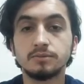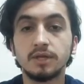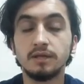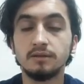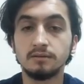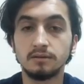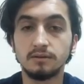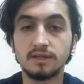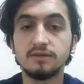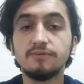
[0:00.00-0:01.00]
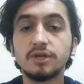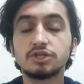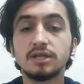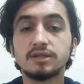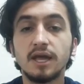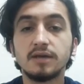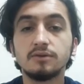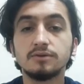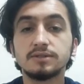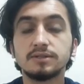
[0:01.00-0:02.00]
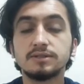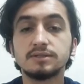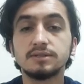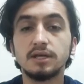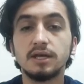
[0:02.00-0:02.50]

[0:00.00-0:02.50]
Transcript: in the differential diagnosis,